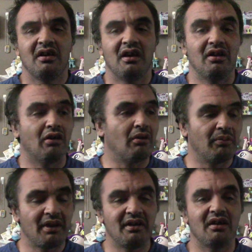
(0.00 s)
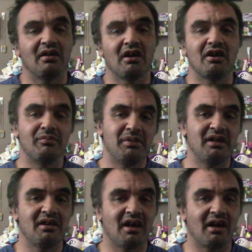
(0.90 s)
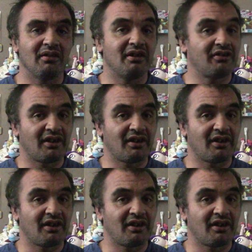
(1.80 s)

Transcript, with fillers: And already a lot of media outlets,